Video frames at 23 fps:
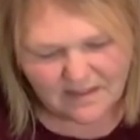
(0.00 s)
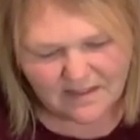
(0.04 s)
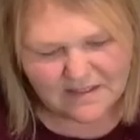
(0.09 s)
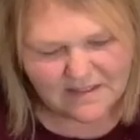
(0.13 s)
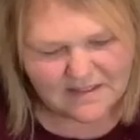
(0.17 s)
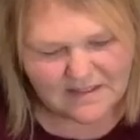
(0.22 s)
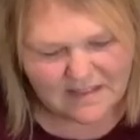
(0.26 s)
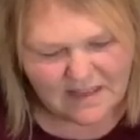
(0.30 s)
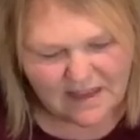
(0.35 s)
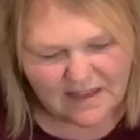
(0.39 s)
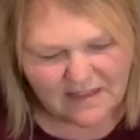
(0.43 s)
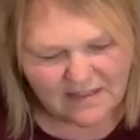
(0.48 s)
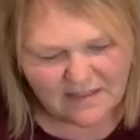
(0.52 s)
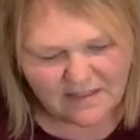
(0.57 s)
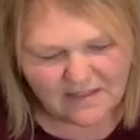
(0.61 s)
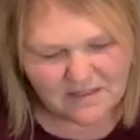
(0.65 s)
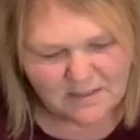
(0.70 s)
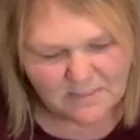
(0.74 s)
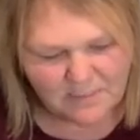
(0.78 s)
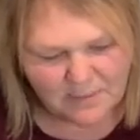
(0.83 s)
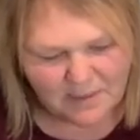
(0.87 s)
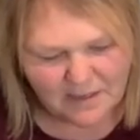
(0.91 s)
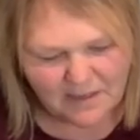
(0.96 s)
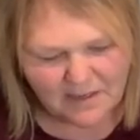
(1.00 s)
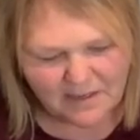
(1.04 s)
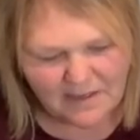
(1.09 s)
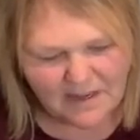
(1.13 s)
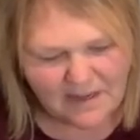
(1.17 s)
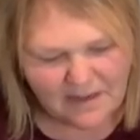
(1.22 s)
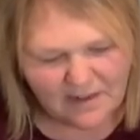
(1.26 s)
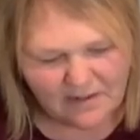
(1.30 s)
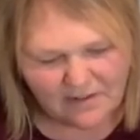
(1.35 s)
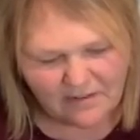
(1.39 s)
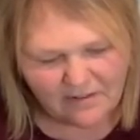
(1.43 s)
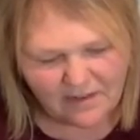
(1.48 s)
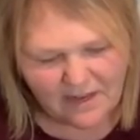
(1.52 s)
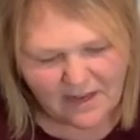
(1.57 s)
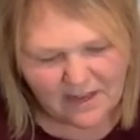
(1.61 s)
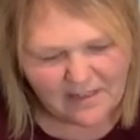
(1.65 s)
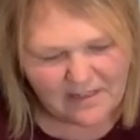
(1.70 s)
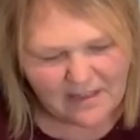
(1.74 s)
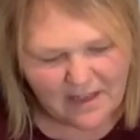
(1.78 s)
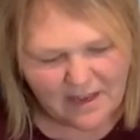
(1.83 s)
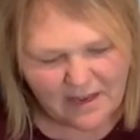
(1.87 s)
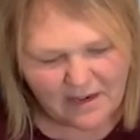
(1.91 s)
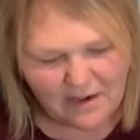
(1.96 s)
sand this part down, and
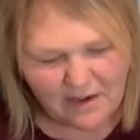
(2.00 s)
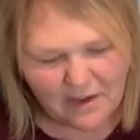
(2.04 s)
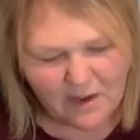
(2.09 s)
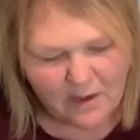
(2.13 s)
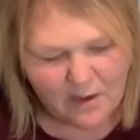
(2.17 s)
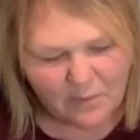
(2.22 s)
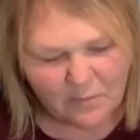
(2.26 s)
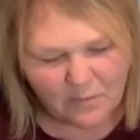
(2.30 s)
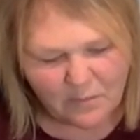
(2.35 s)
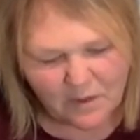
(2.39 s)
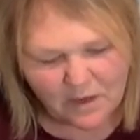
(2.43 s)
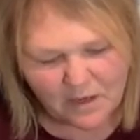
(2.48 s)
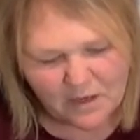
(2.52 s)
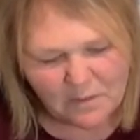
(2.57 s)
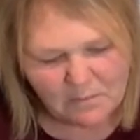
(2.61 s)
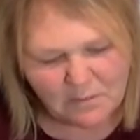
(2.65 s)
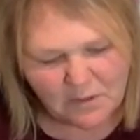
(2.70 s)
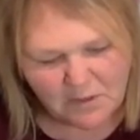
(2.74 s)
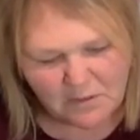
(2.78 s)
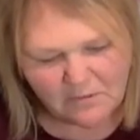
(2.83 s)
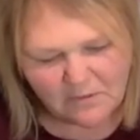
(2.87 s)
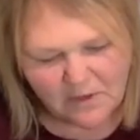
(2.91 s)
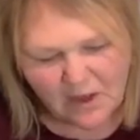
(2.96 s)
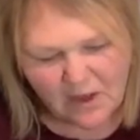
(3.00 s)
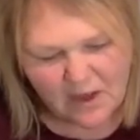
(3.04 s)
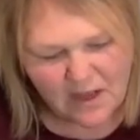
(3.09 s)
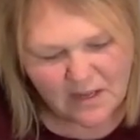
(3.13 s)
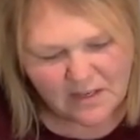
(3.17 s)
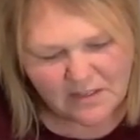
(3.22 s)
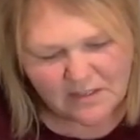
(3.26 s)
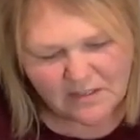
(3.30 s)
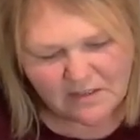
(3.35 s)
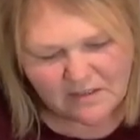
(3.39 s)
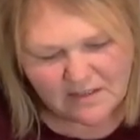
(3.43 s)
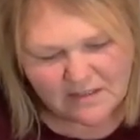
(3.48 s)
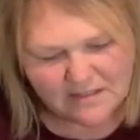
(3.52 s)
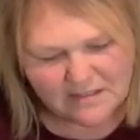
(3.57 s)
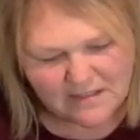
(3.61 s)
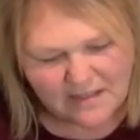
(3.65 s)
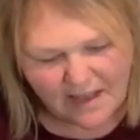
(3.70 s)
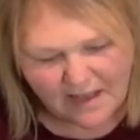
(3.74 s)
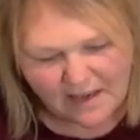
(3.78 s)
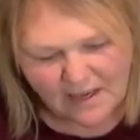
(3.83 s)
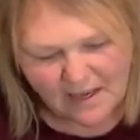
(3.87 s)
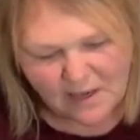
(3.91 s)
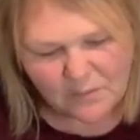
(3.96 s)
then we're going to move on to the
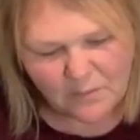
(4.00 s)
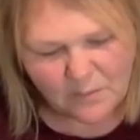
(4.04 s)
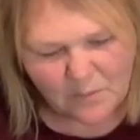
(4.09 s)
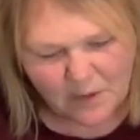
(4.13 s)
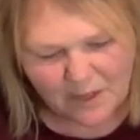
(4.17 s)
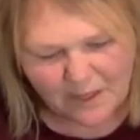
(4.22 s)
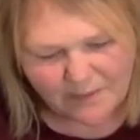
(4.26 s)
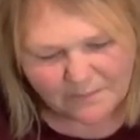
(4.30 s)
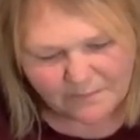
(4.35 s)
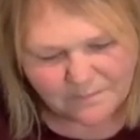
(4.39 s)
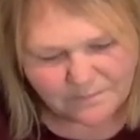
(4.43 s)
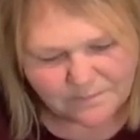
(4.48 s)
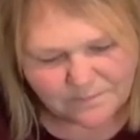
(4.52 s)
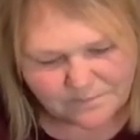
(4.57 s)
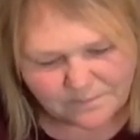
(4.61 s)
second one.